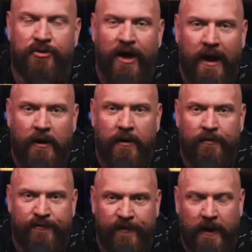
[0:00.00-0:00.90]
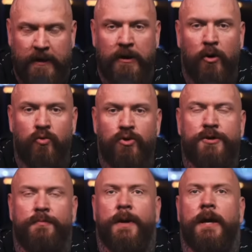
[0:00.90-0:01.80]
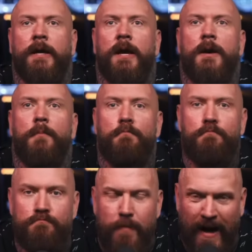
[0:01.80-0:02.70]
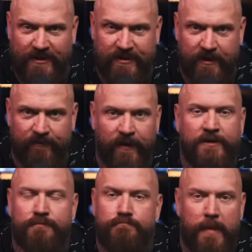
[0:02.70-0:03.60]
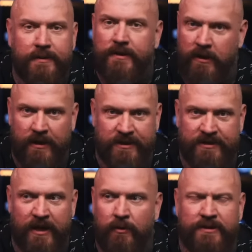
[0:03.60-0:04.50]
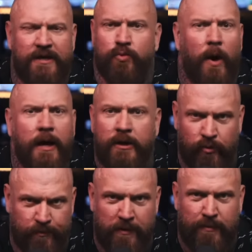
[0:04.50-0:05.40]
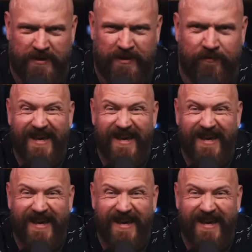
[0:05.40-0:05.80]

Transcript: that fight would be massive, as mental as it sounds. That's why it would be massive.